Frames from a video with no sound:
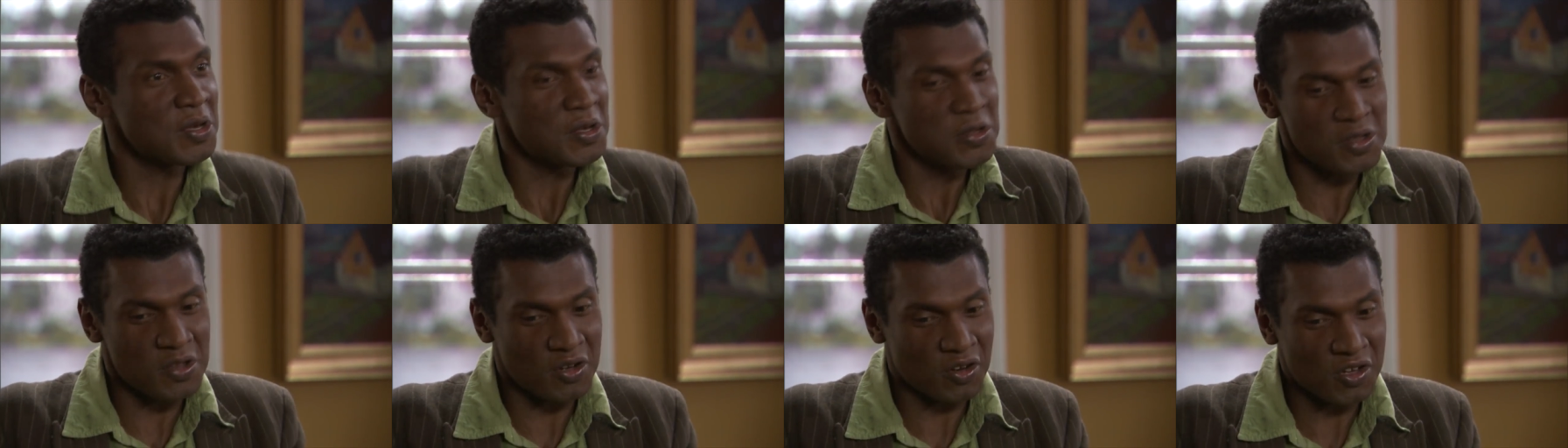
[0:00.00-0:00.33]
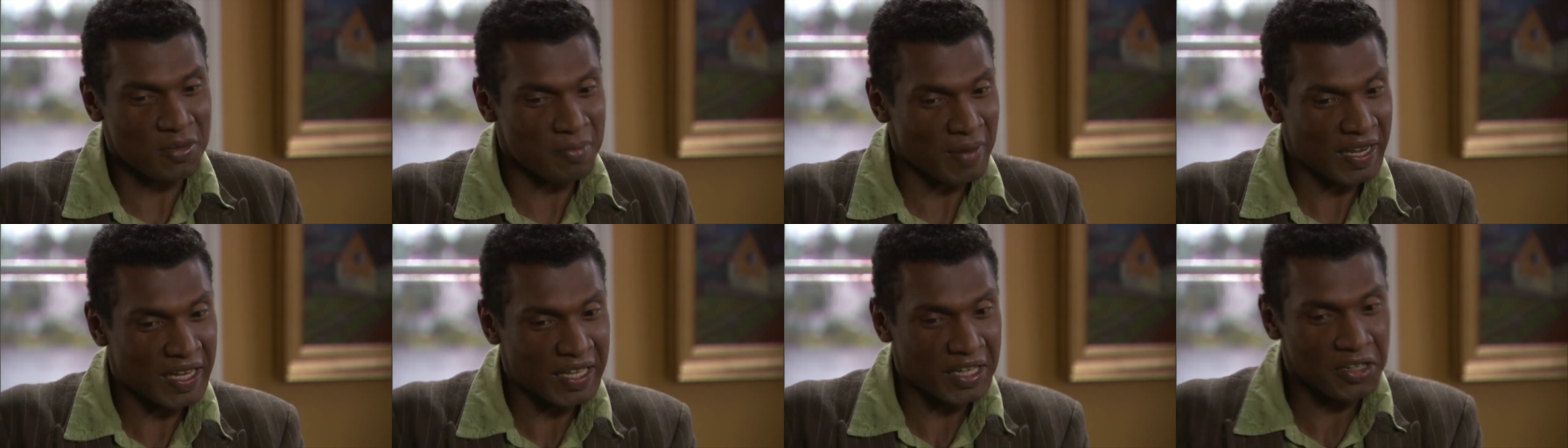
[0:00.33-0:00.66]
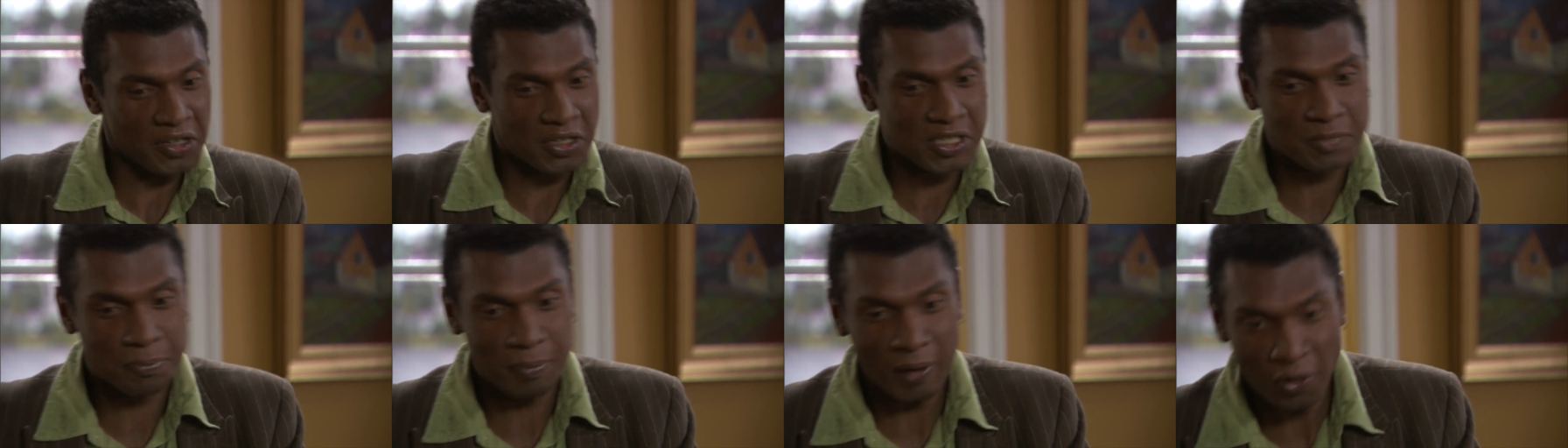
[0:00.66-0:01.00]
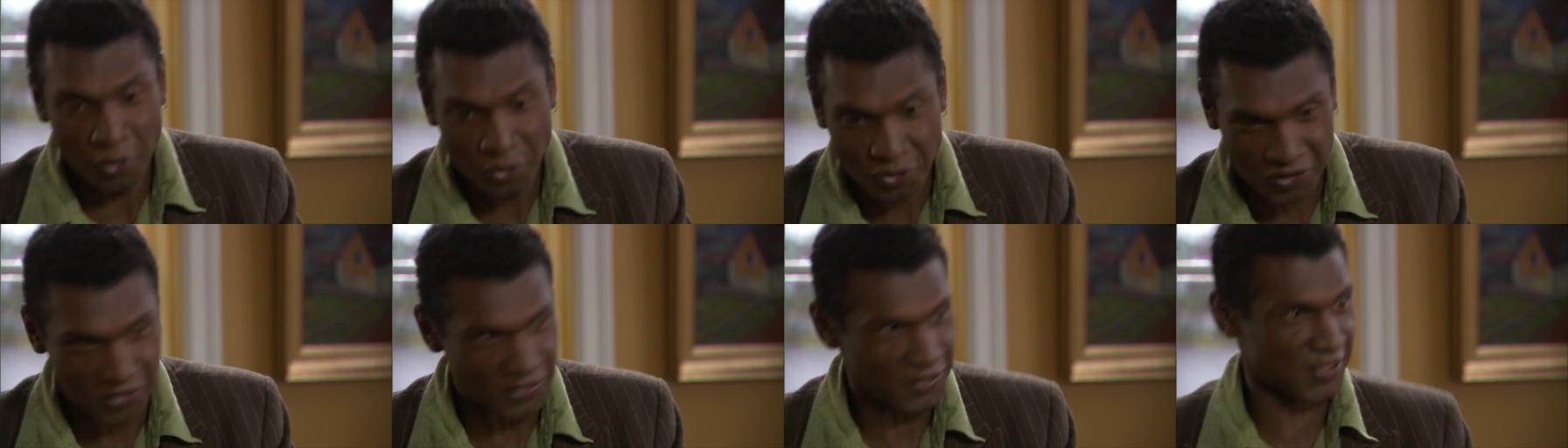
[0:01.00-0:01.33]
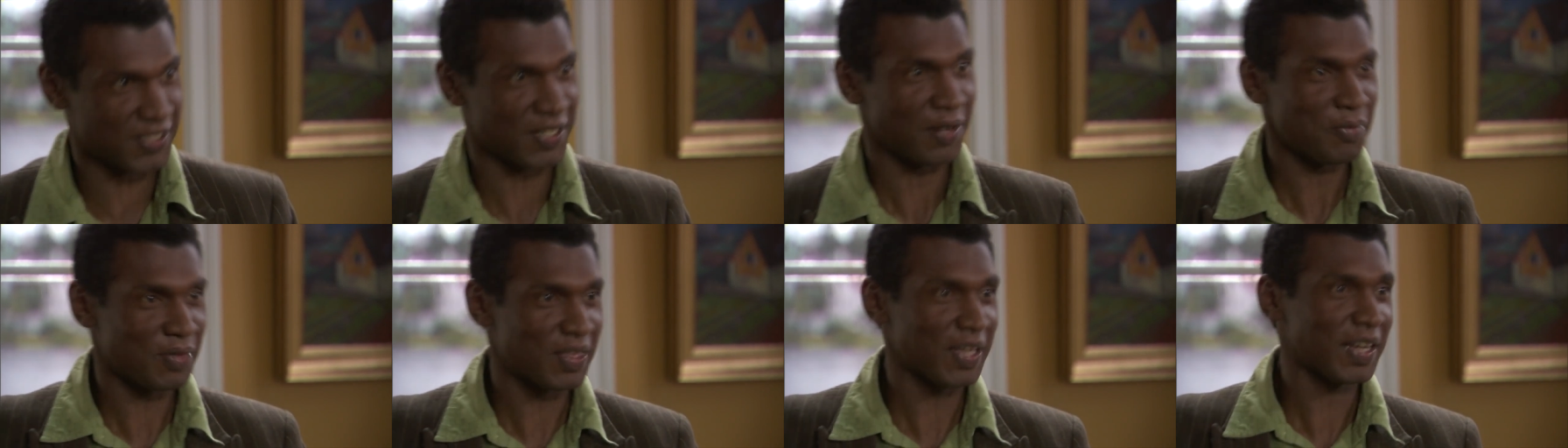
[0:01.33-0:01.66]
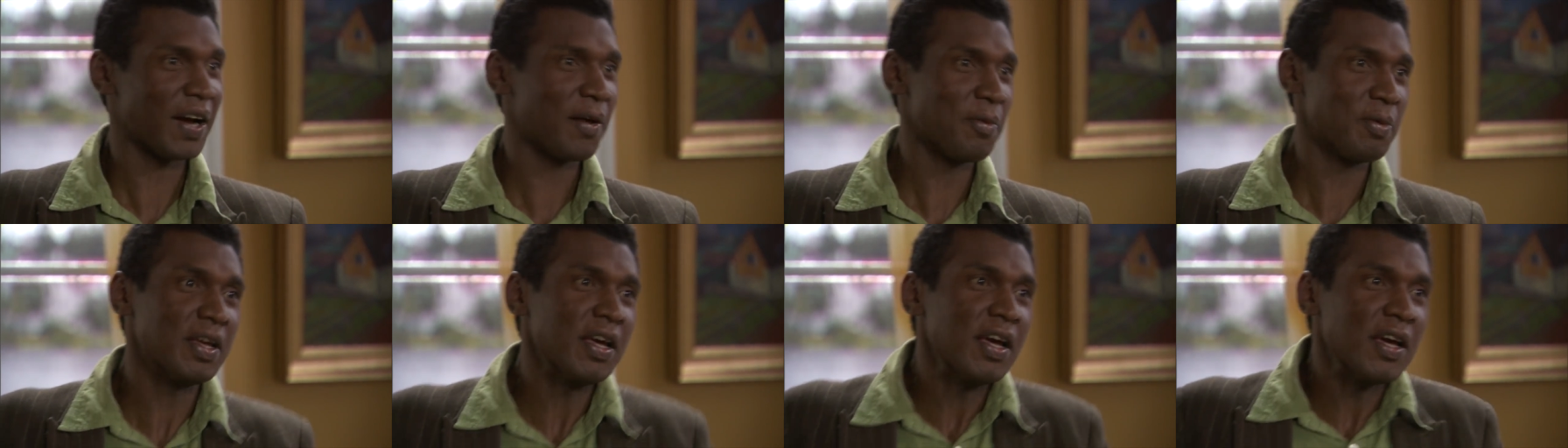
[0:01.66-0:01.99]
you know, you might get an explosion or something.
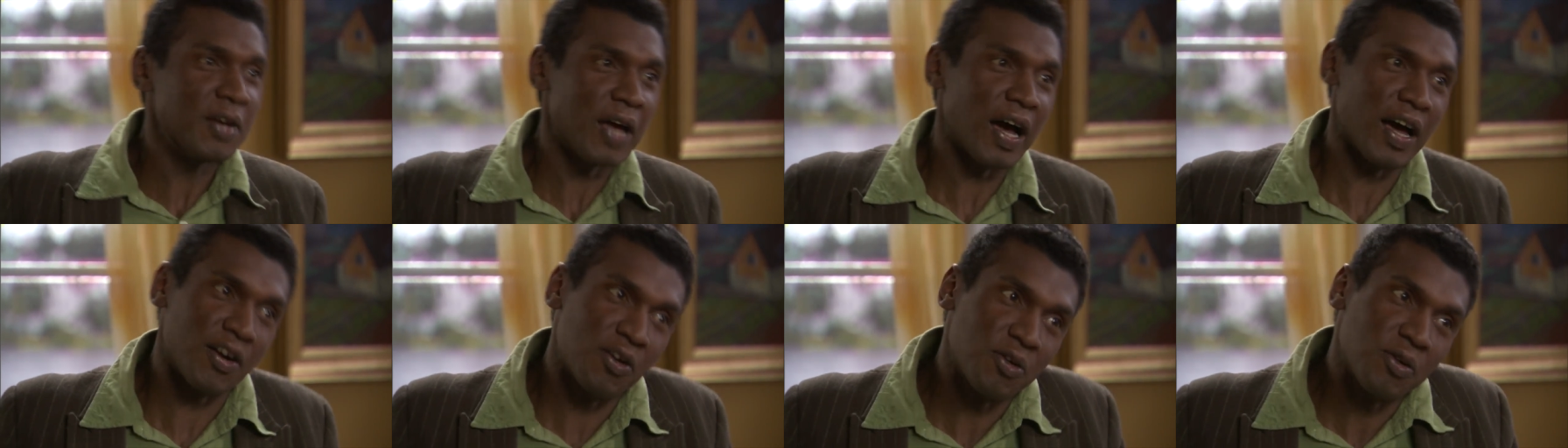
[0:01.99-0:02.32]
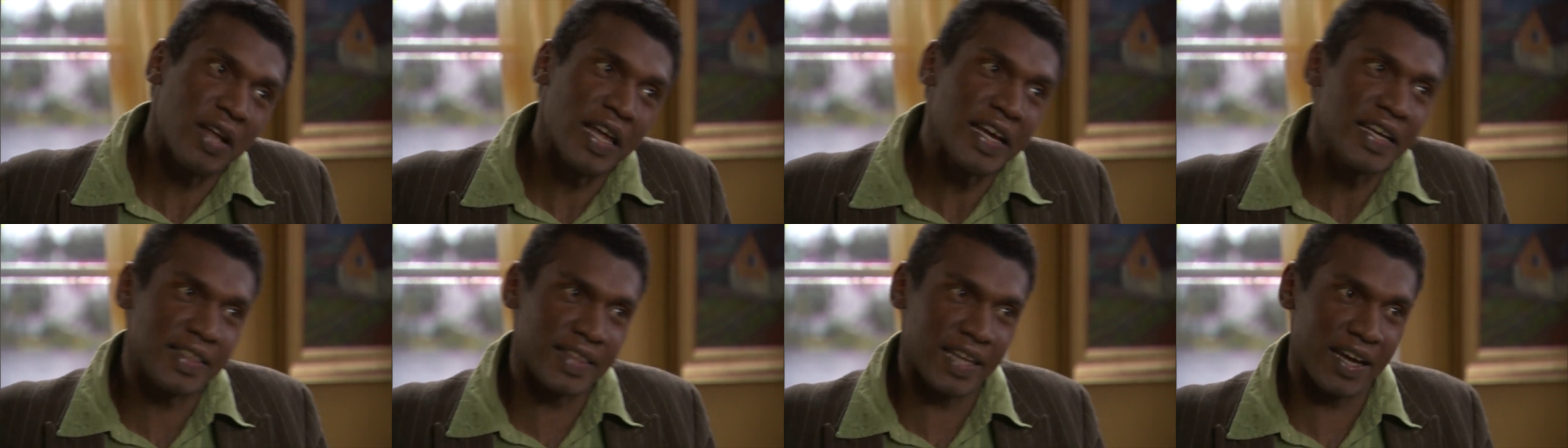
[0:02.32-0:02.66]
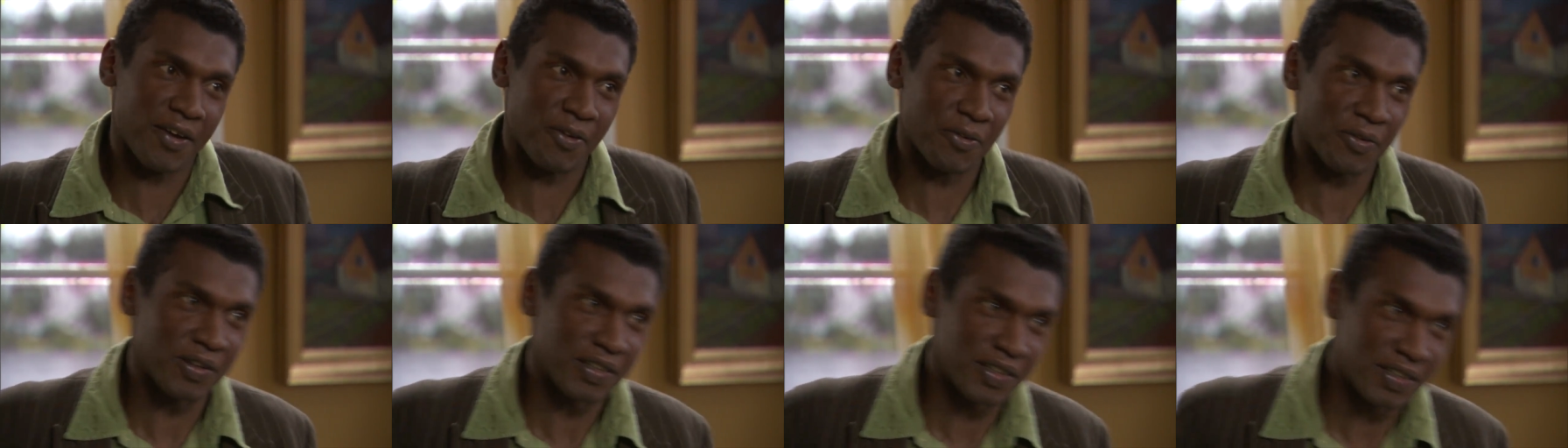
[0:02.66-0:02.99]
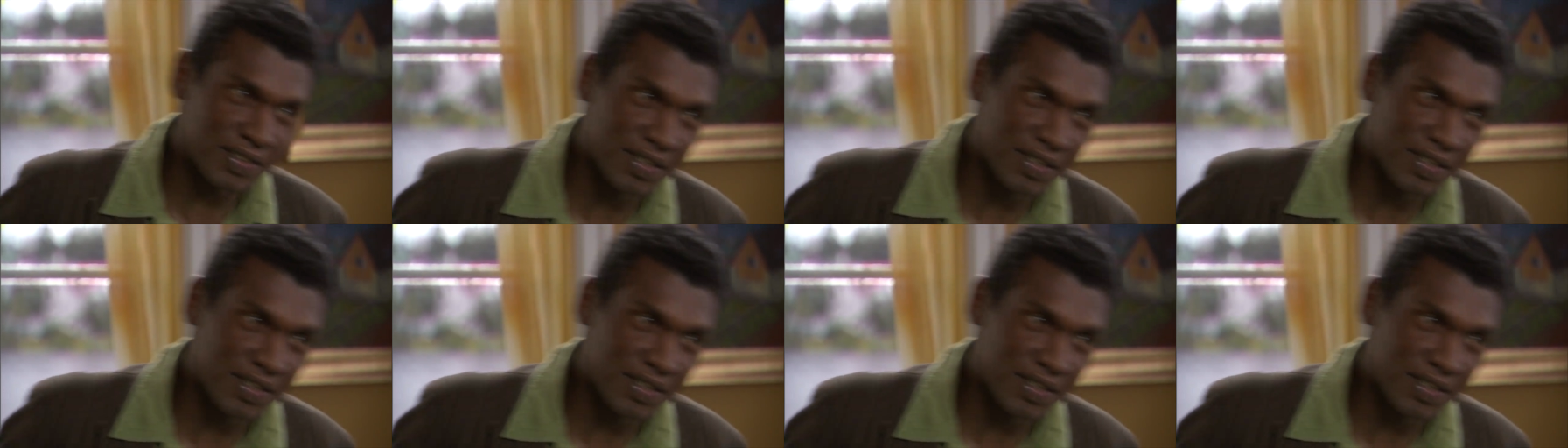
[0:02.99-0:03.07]
I mean, I don't like that really.